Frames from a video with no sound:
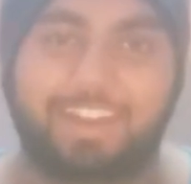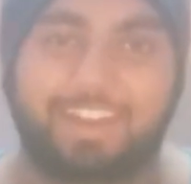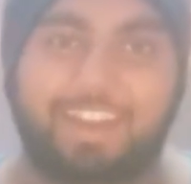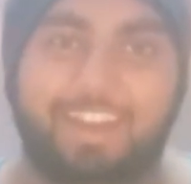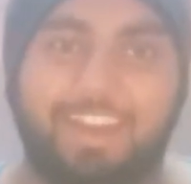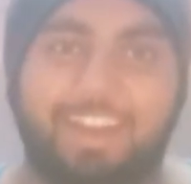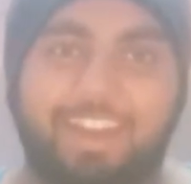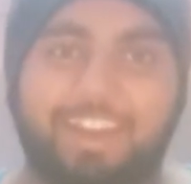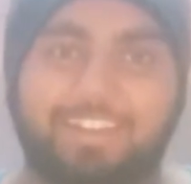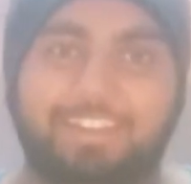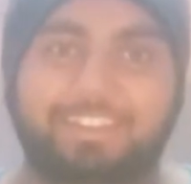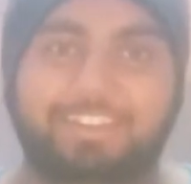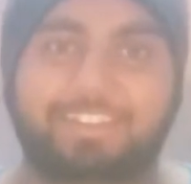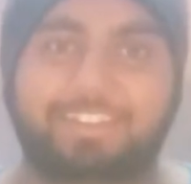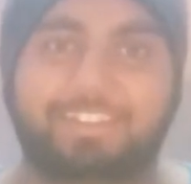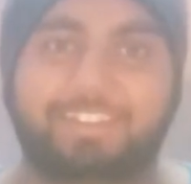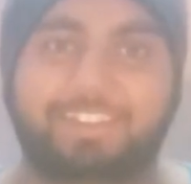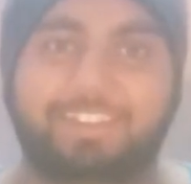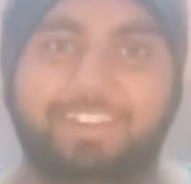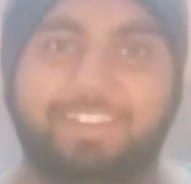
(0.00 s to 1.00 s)
And
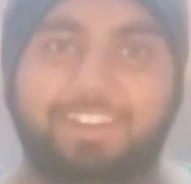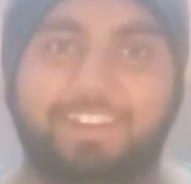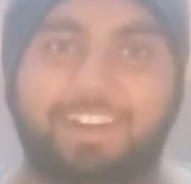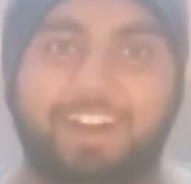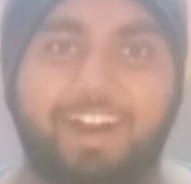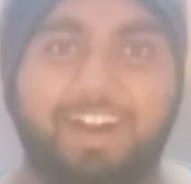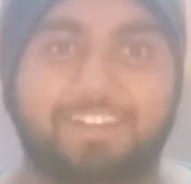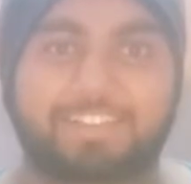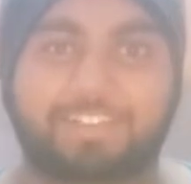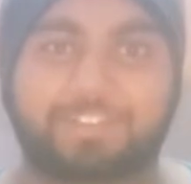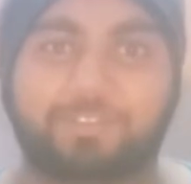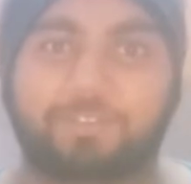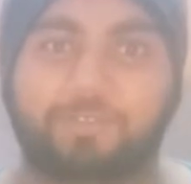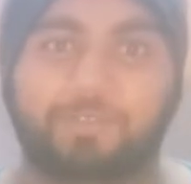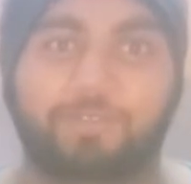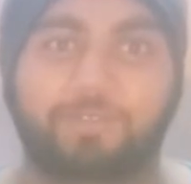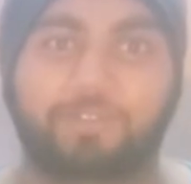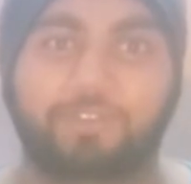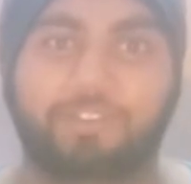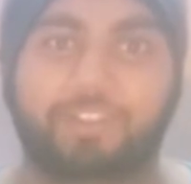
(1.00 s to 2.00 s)
she asks
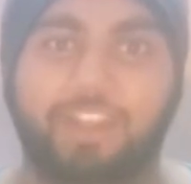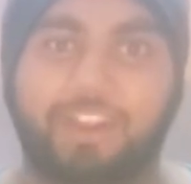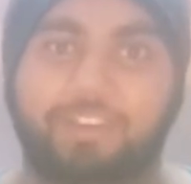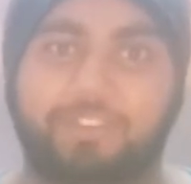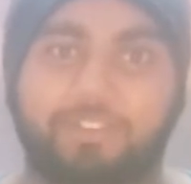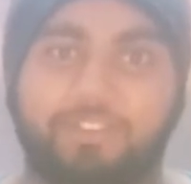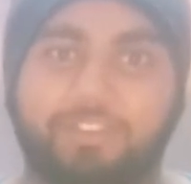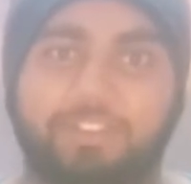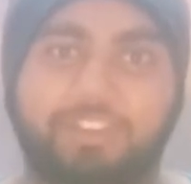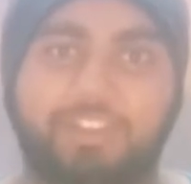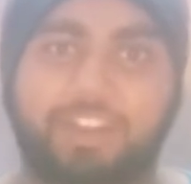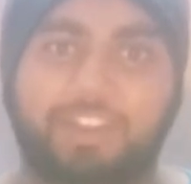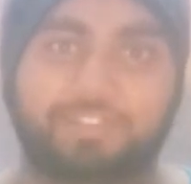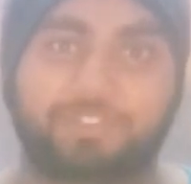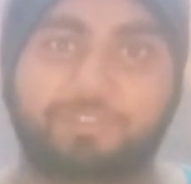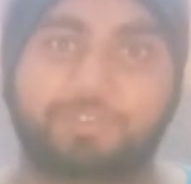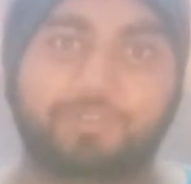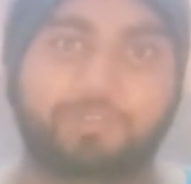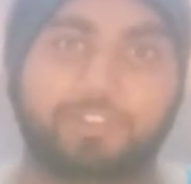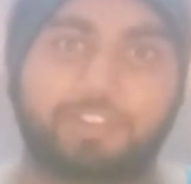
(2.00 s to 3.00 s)
Goku that she has
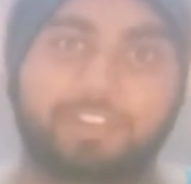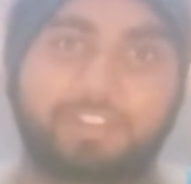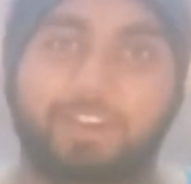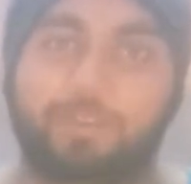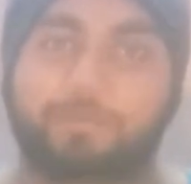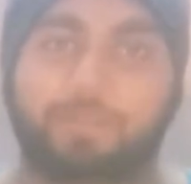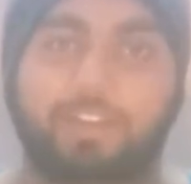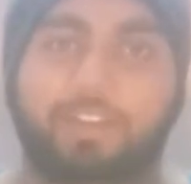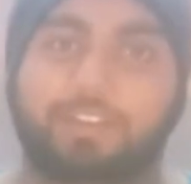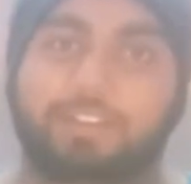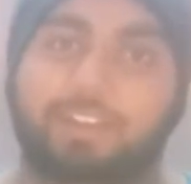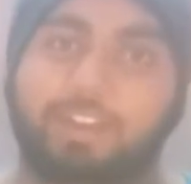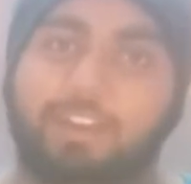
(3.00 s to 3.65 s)
to do the same thing,